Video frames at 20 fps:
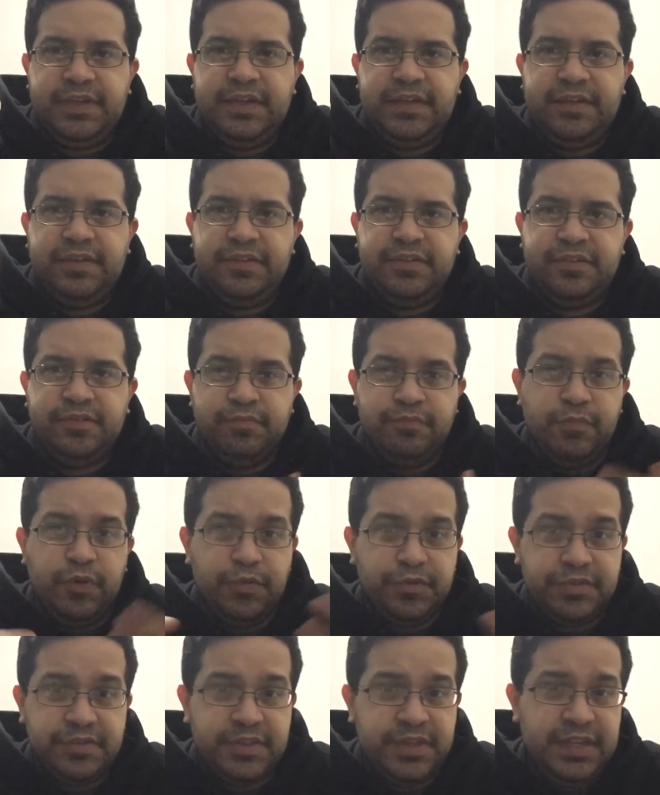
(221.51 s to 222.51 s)
is
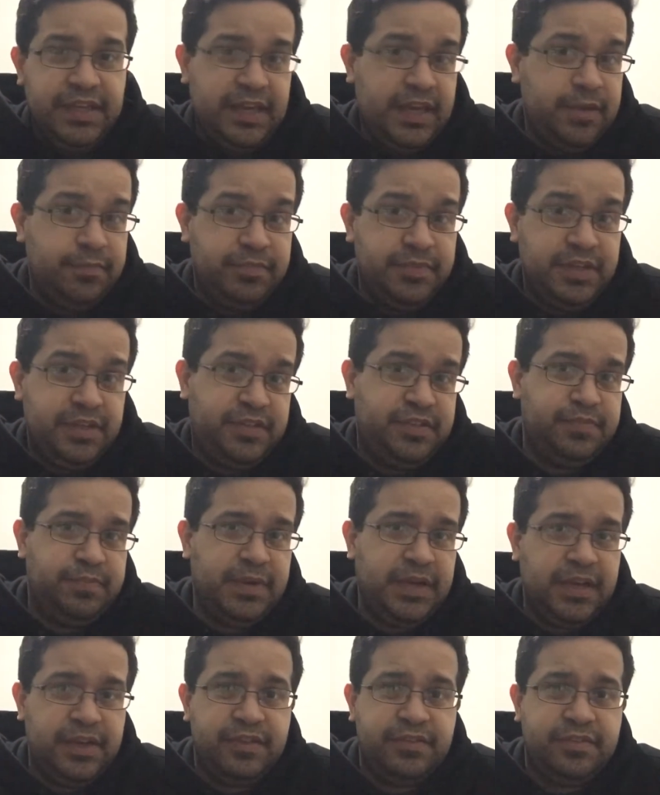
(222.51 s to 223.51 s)
mostly empty
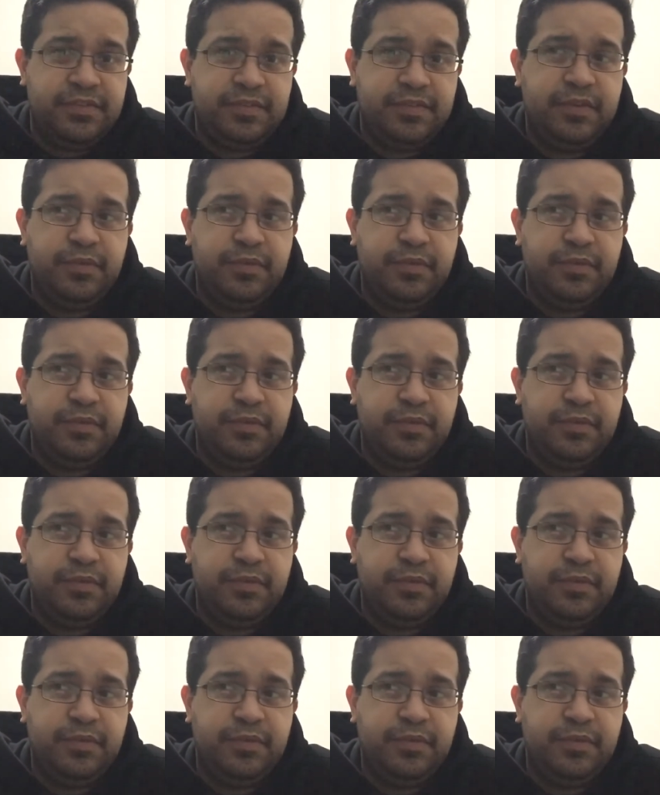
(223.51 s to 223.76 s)
space,